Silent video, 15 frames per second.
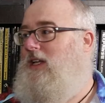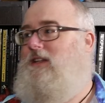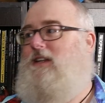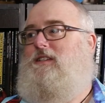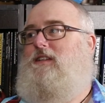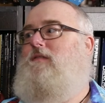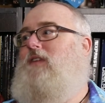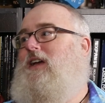it
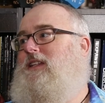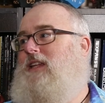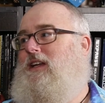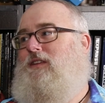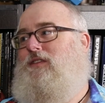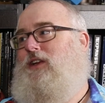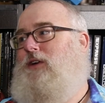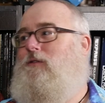doesn't affect
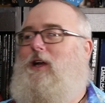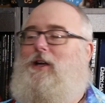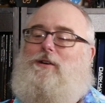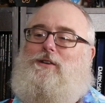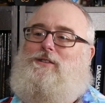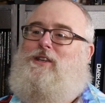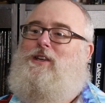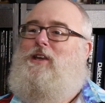anything, right?
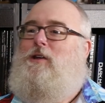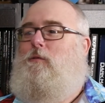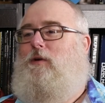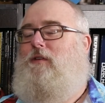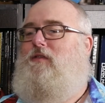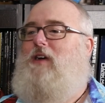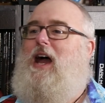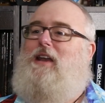Because
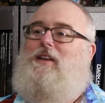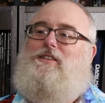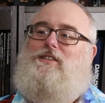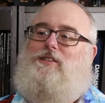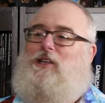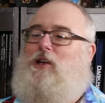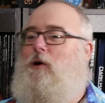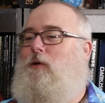with that,
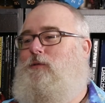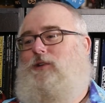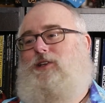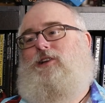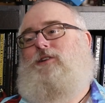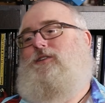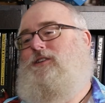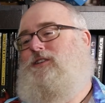it's, you know,
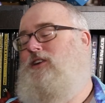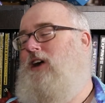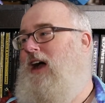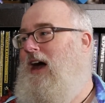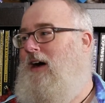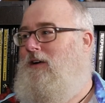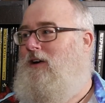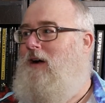you know, does
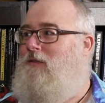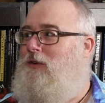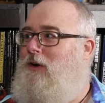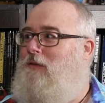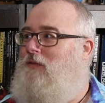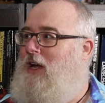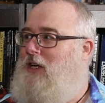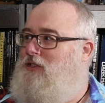how cover
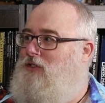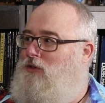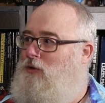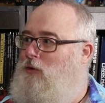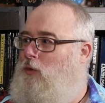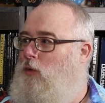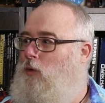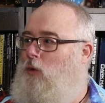affects
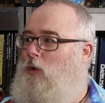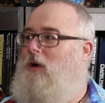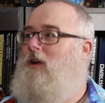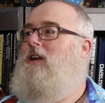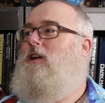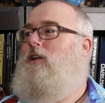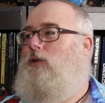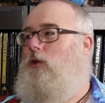you or
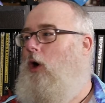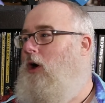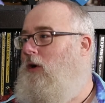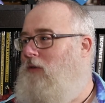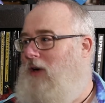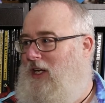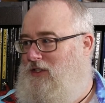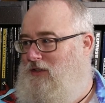long
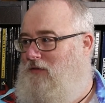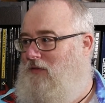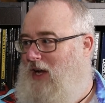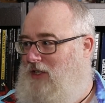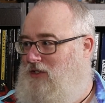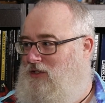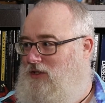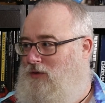range
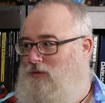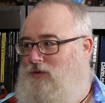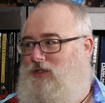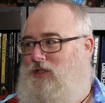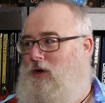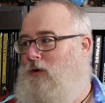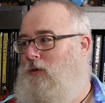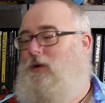affects you?
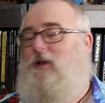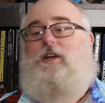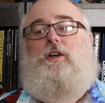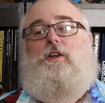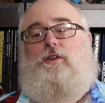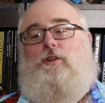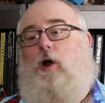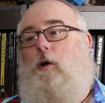So
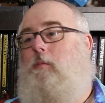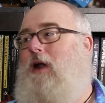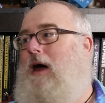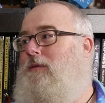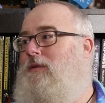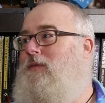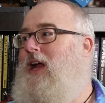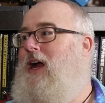no
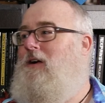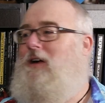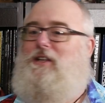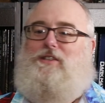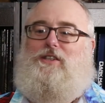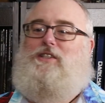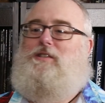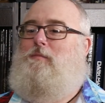problem there. It
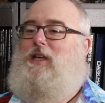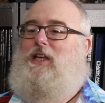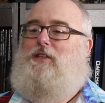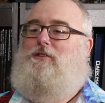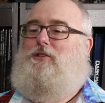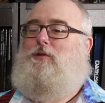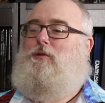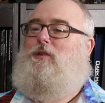just
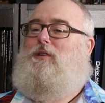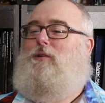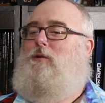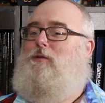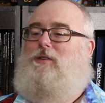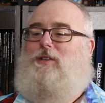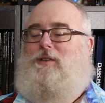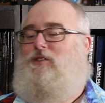means you
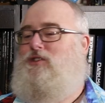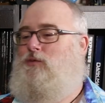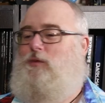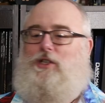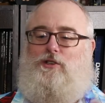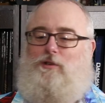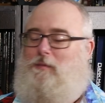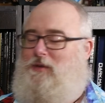you can switch your